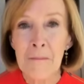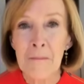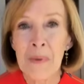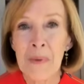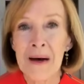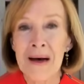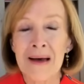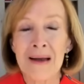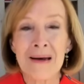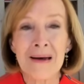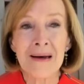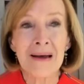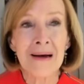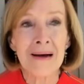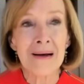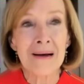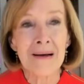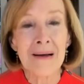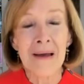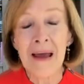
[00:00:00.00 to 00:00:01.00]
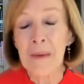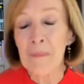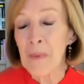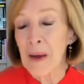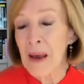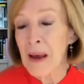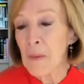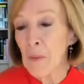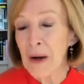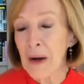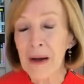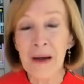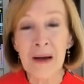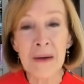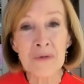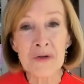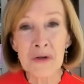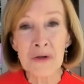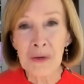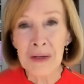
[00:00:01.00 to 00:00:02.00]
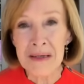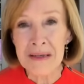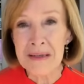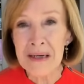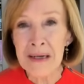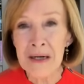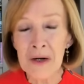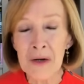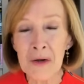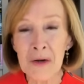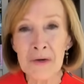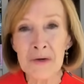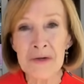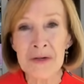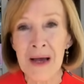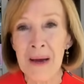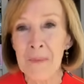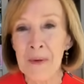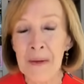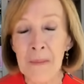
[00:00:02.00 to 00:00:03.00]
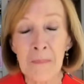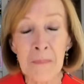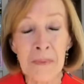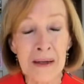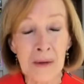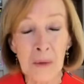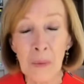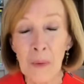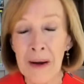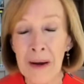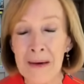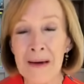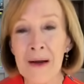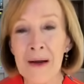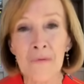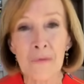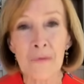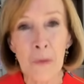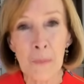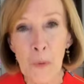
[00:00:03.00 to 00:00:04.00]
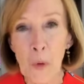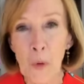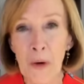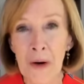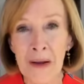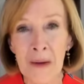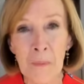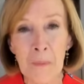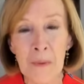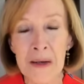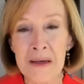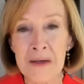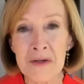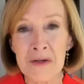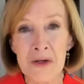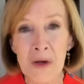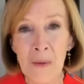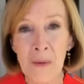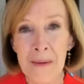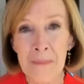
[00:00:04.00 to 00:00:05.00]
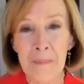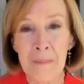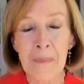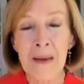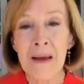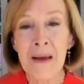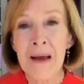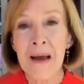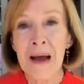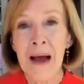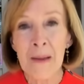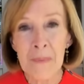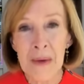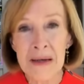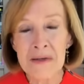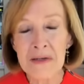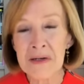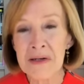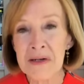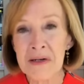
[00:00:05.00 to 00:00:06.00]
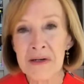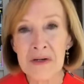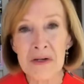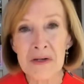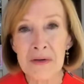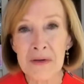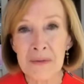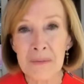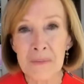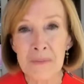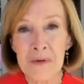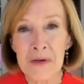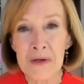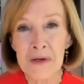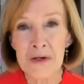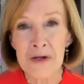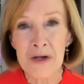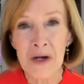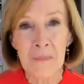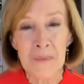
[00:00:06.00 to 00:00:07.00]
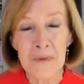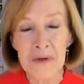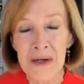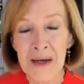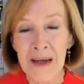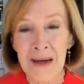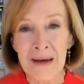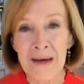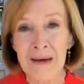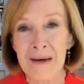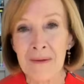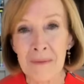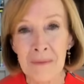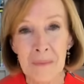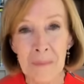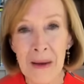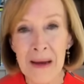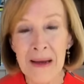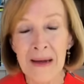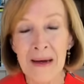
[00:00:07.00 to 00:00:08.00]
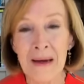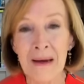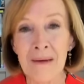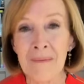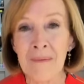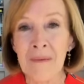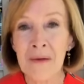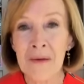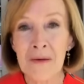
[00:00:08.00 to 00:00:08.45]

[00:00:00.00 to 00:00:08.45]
But and when it comes to Latinos, I'm in the middle right now of reporting a piece, so I'm hesitant to jump to make any